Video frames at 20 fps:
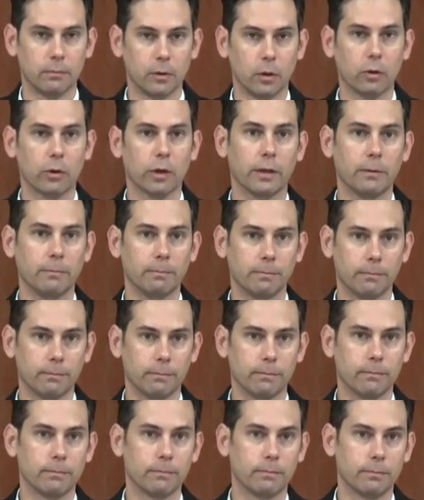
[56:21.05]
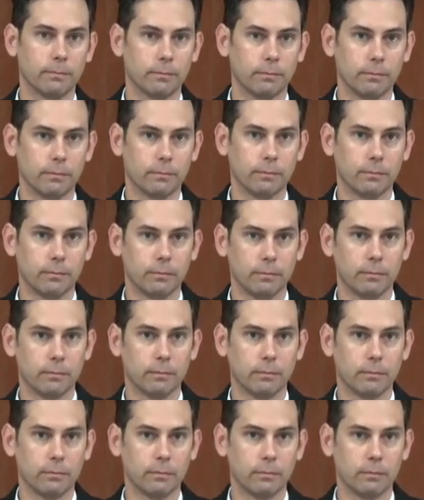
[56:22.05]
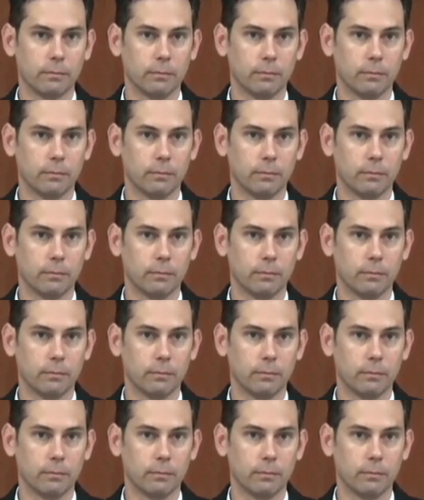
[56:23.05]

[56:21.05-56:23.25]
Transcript: Okay. But himself doesn't commune.